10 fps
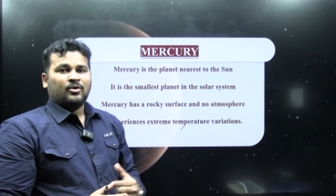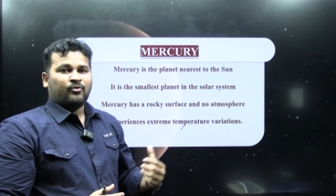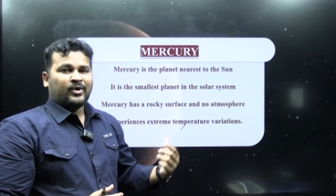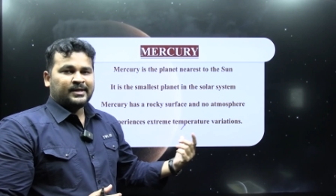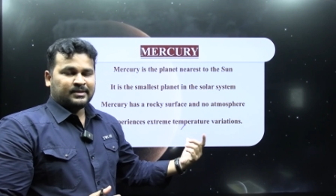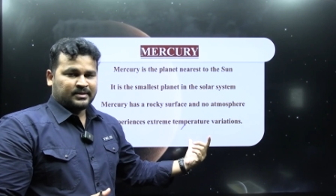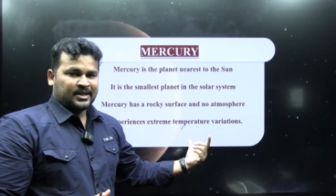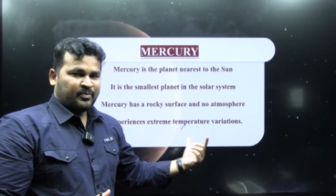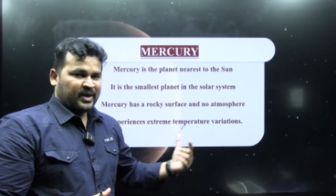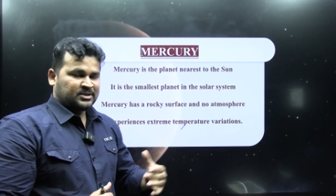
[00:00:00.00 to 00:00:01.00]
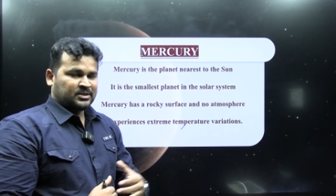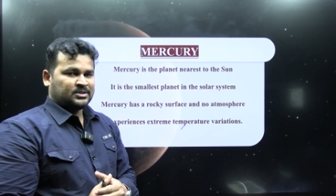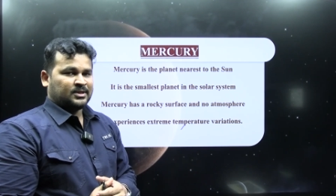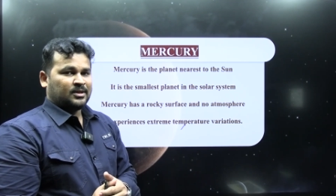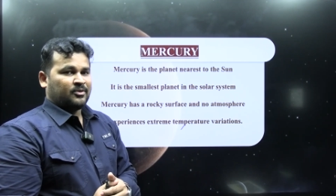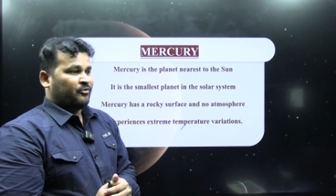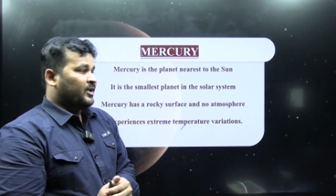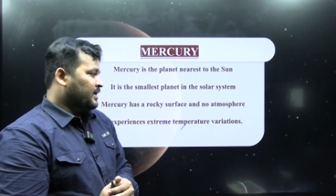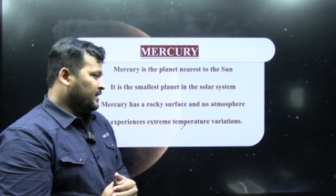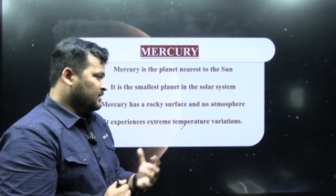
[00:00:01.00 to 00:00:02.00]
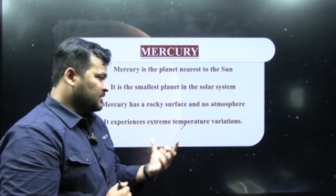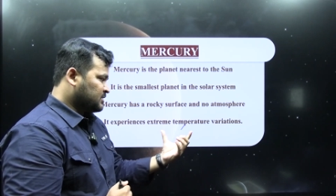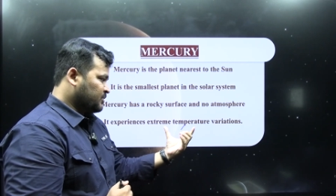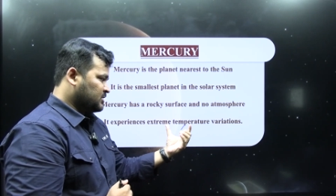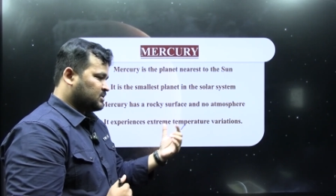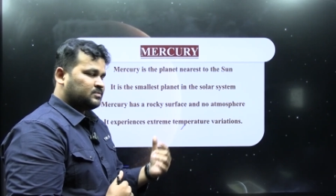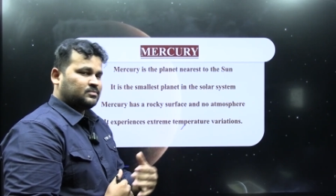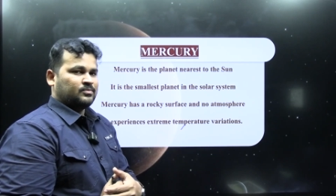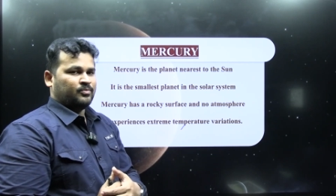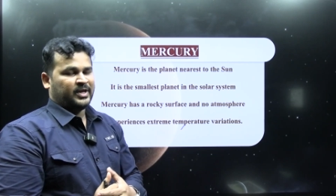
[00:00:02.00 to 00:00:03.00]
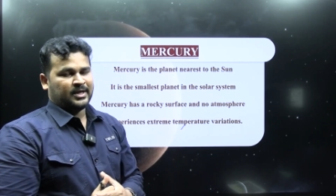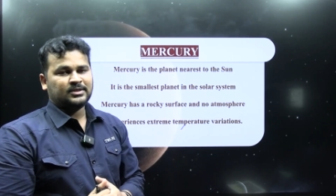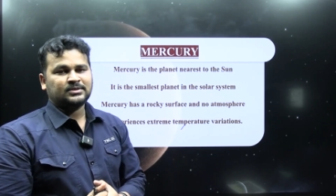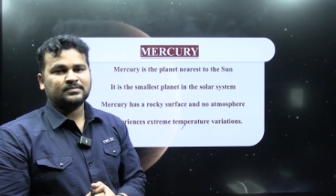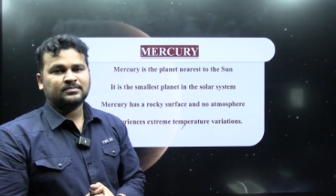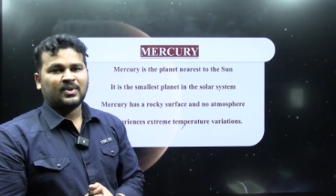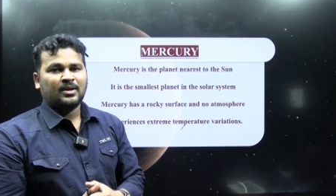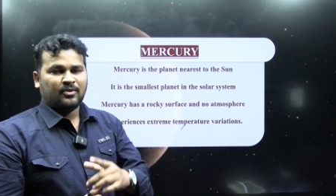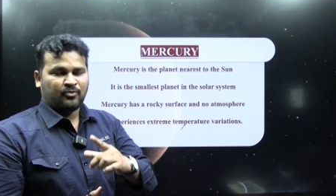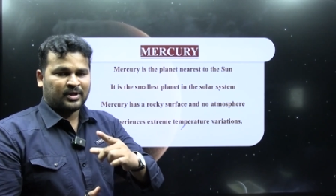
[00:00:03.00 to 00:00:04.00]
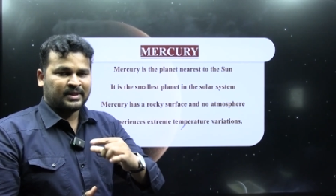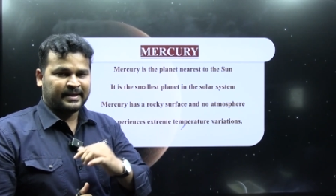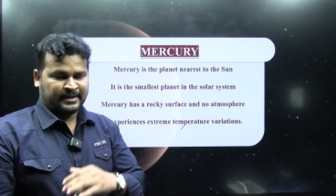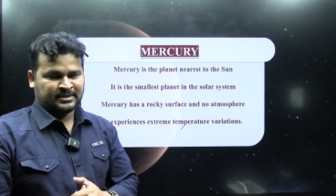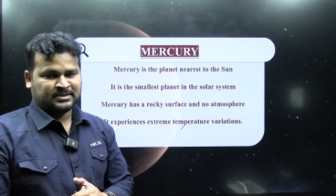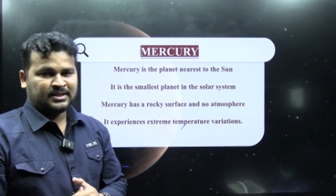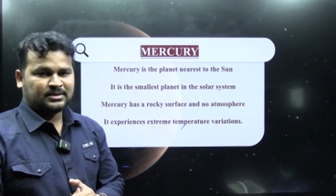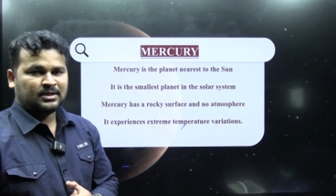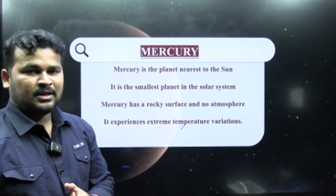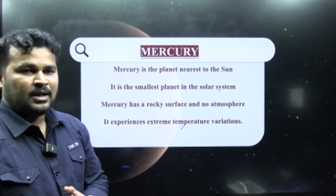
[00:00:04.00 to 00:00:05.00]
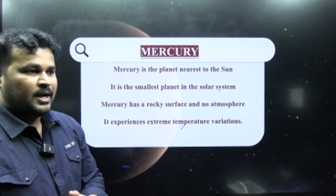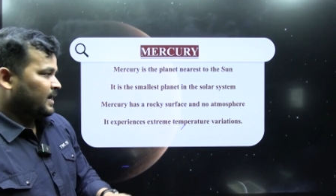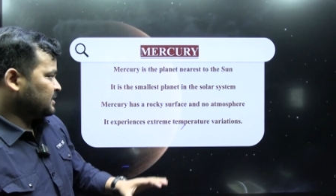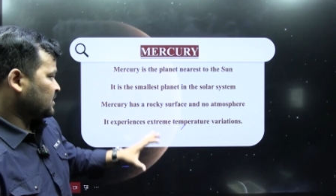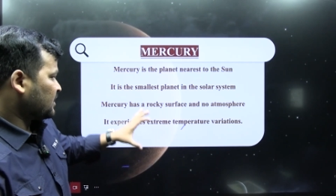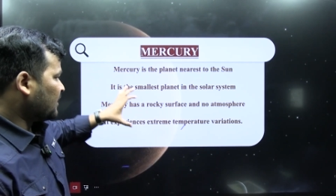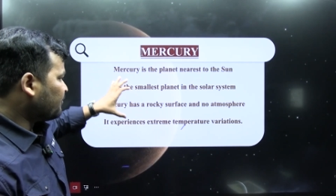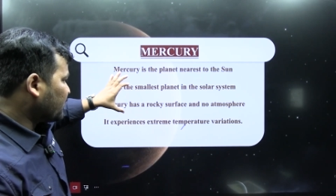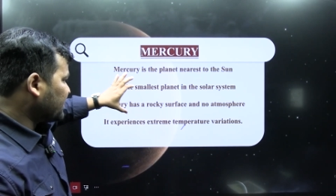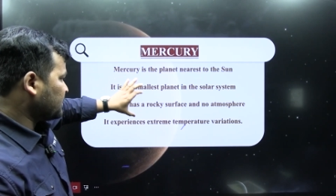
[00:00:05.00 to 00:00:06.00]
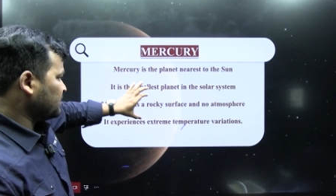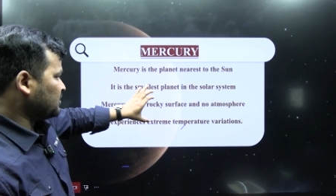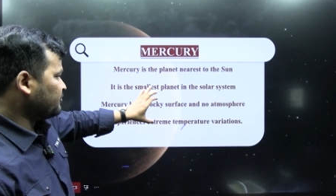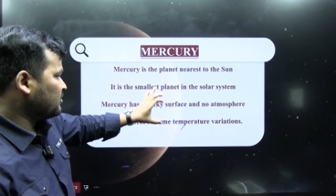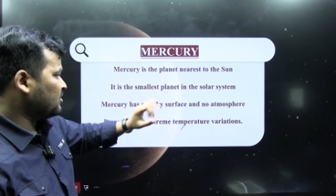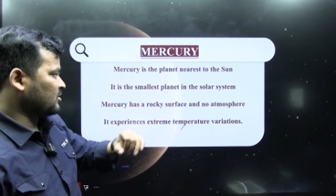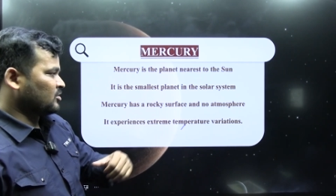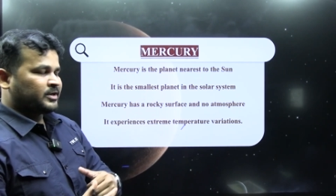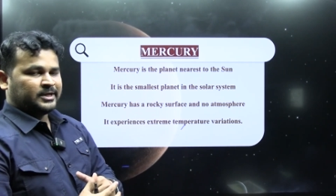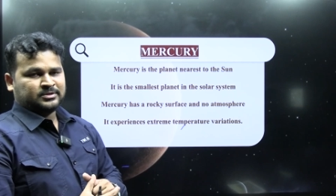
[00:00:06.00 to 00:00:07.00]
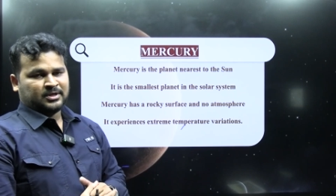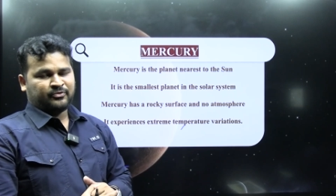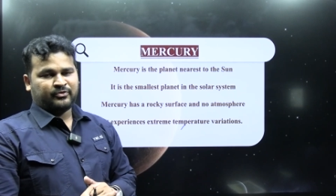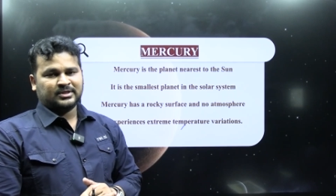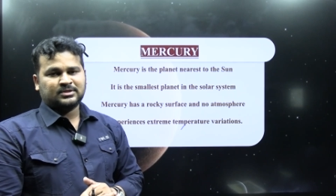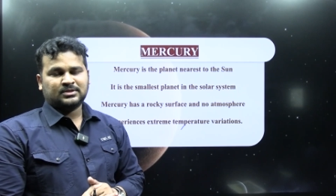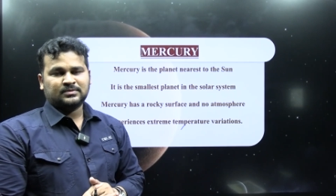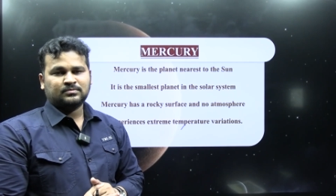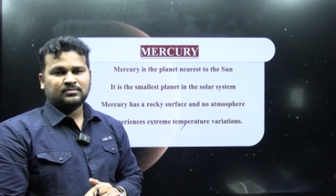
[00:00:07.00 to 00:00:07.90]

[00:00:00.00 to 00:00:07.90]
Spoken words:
Why temperatures are varying this much? Because one thing is that it is a completely of rocky surface.